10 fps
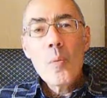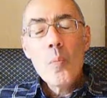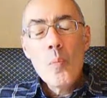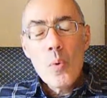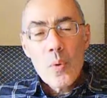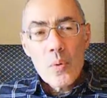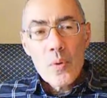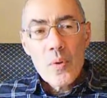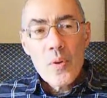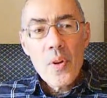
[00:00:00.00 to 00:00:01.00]

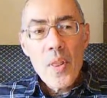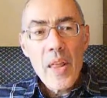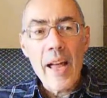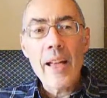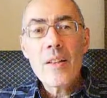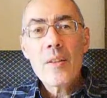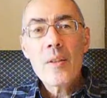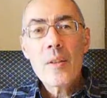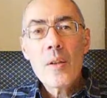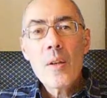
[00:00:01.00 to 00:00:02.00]
More than that,
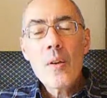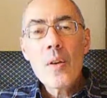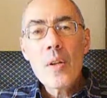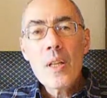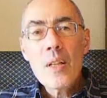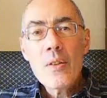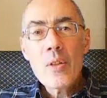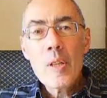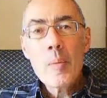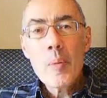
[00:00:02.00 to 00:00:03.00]
the
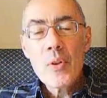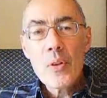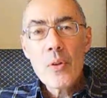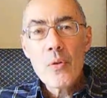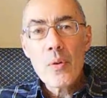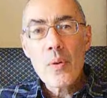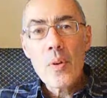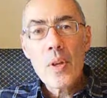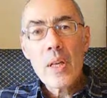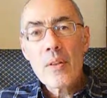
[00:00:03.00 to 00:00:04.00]
ceremony was
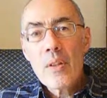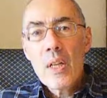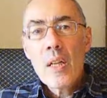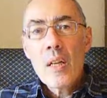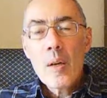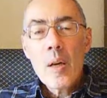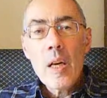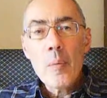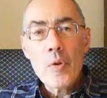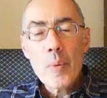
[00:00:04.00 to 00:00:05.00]
unusual that
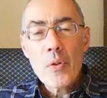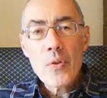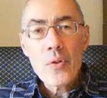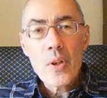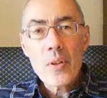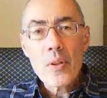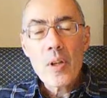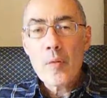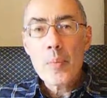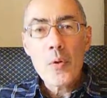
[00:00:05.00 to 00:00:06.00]
it was supposed to start
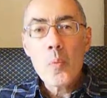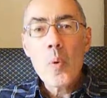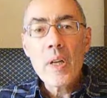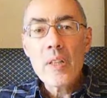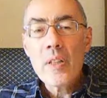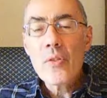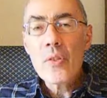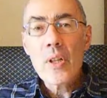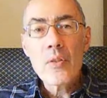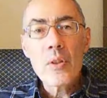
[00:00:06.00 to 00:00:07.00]
at half past one, it
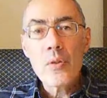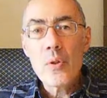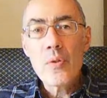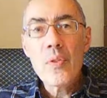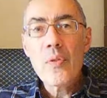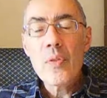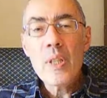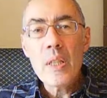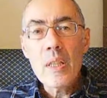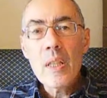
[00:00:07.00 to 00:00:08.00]
didn't start till
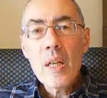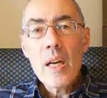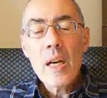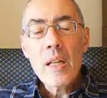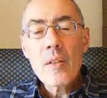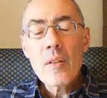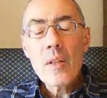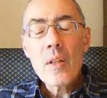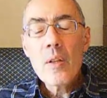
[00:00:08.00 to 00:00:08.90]
2.15 and